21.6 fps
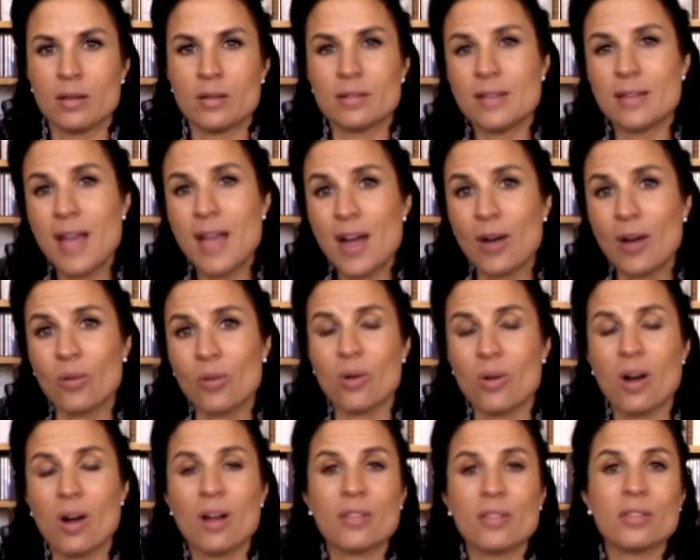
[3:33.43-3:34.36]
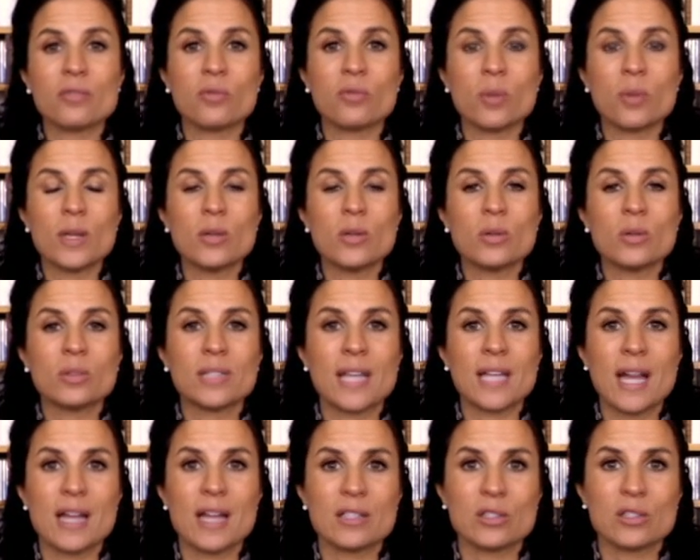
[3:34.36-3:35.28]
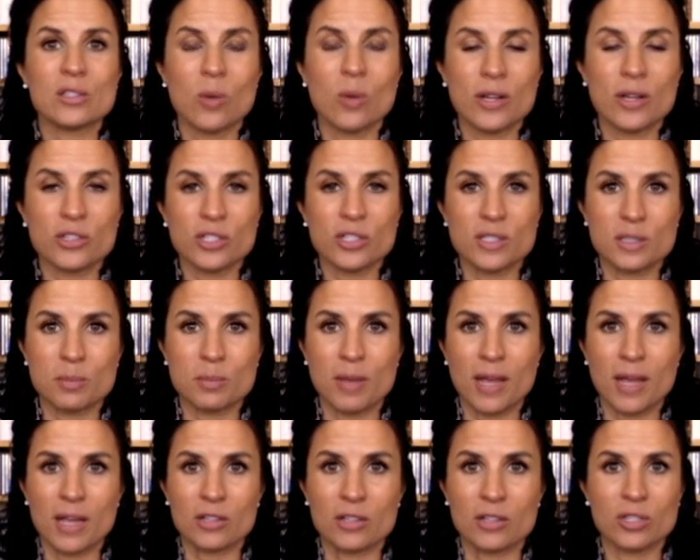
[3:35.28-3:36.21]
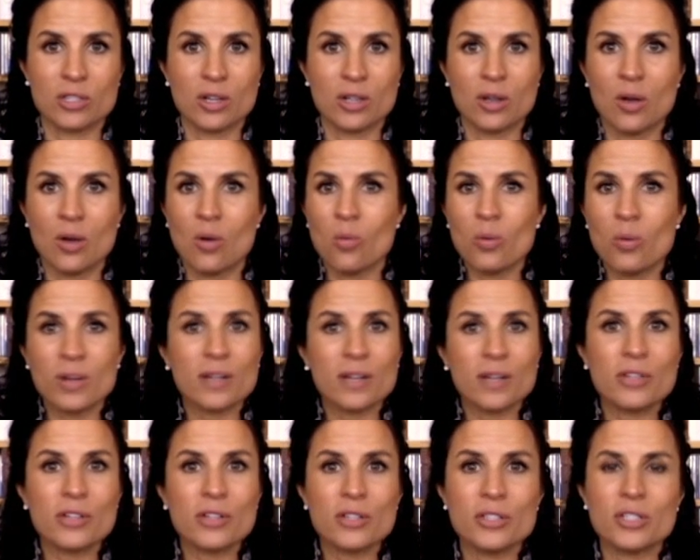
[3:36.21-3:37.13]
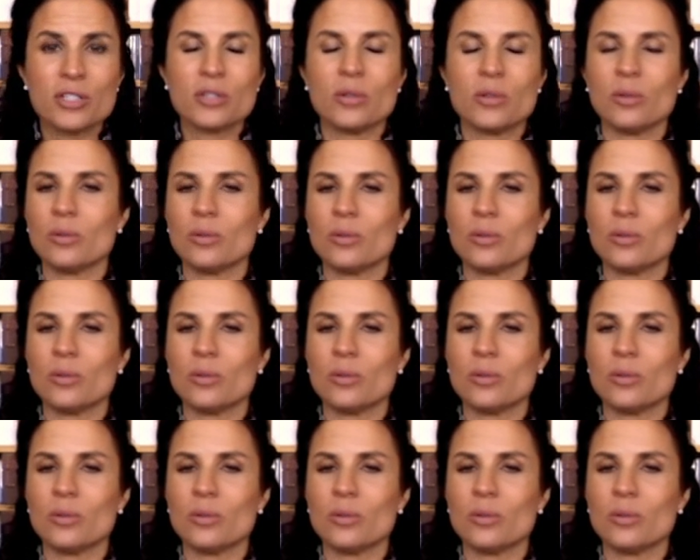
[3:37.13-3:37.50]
Now, on the frequently asked questions page, whatever you do,